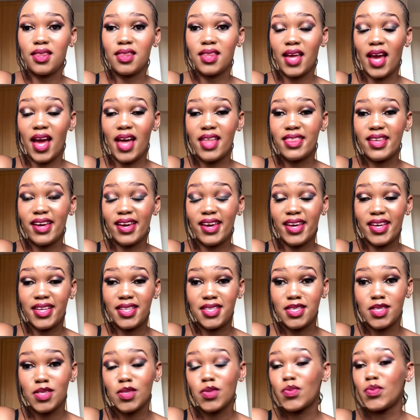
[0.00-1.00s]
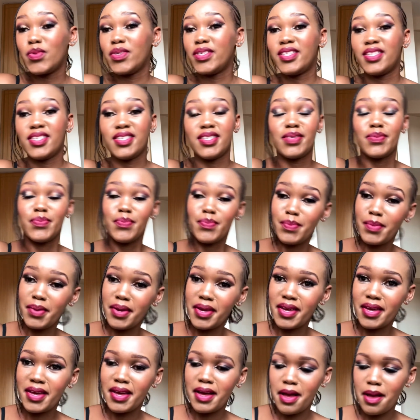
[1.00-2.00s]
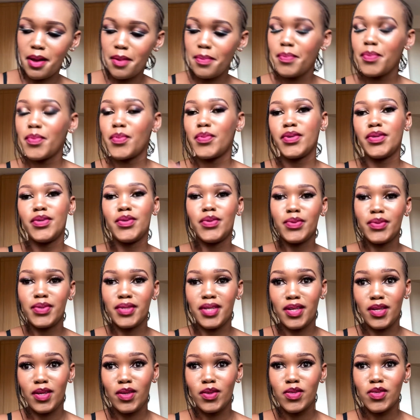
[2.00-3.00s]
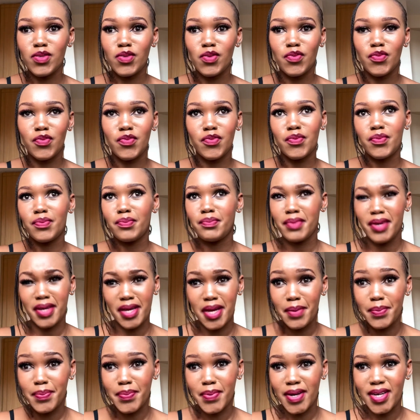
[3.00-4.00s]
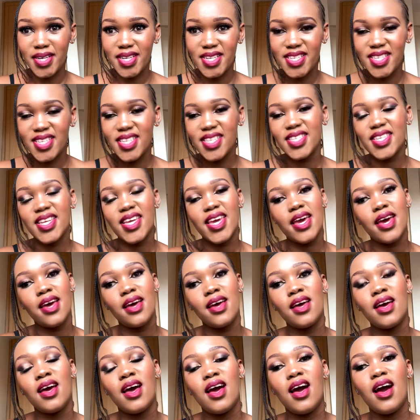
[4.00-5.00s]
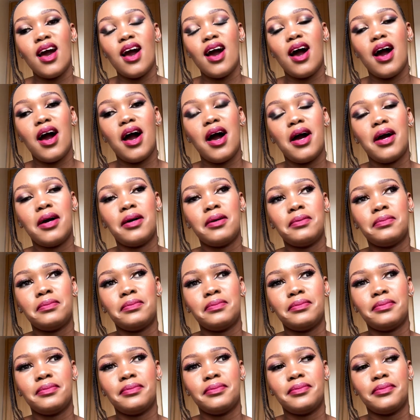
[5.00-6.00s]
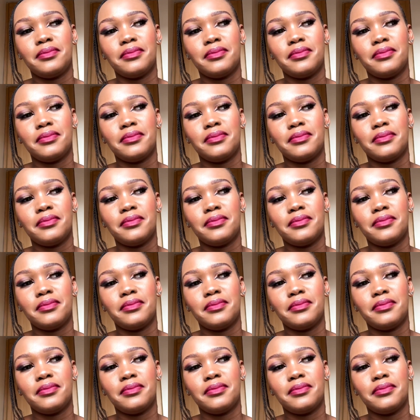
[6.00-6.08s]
other ends, which is makeup. We do lots of makeup practices here. Traveling,